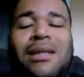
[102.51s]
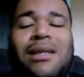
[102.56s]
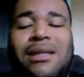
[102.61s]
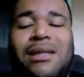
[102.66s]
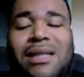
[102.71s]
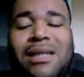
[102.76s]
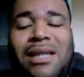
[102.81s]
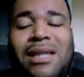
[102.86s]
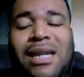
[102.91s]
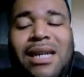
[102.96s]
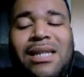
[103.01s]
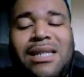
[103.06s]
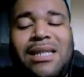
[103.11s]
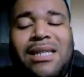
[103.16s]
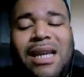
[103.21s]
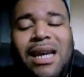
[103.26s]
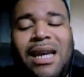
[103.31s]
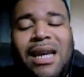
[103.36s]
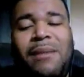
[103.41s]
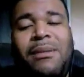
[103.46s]
Today's
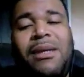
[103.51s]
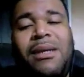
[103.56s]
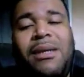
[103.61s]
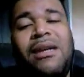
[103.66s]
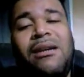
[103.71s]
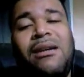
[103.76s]
game, you